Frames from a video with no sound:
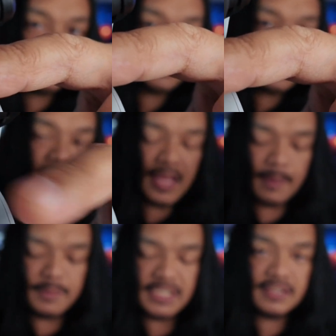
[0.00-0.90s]
of just like
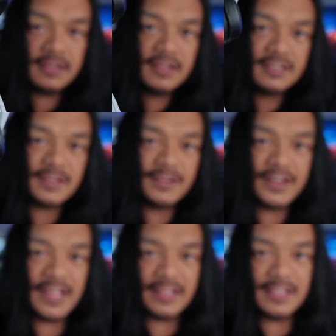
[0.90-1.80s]
empty. So,
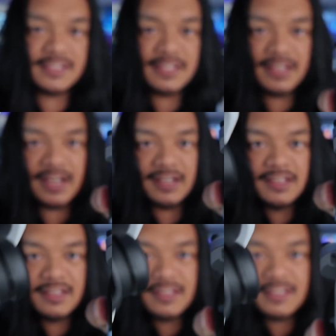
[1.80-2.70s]
okay, let's see again.
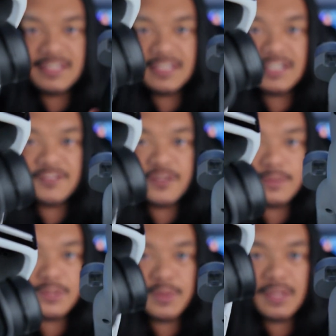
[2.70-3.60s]
You see the
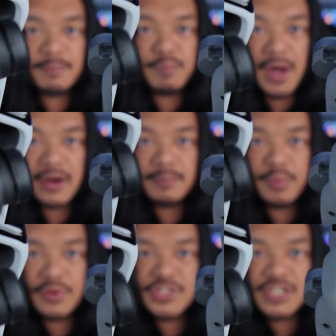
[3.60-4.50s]
difference between the bottom
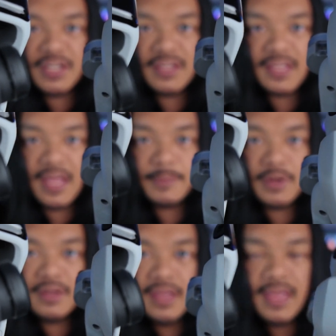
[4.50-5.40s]
portion of the
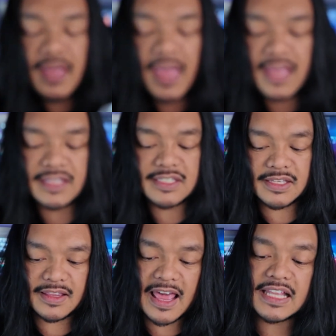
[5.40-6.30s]
camera? And
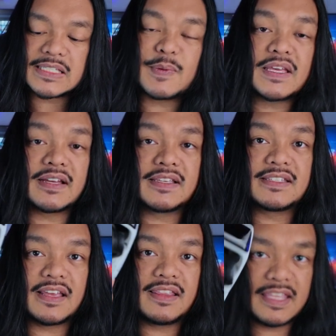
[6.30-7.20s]
that's
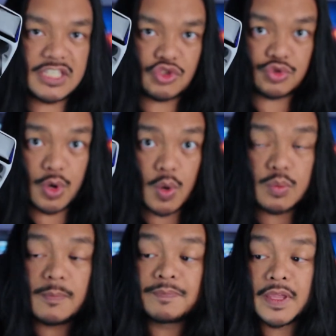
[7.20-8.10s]
because this
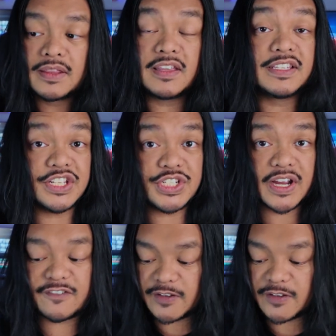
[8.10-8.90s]
drone, the DJI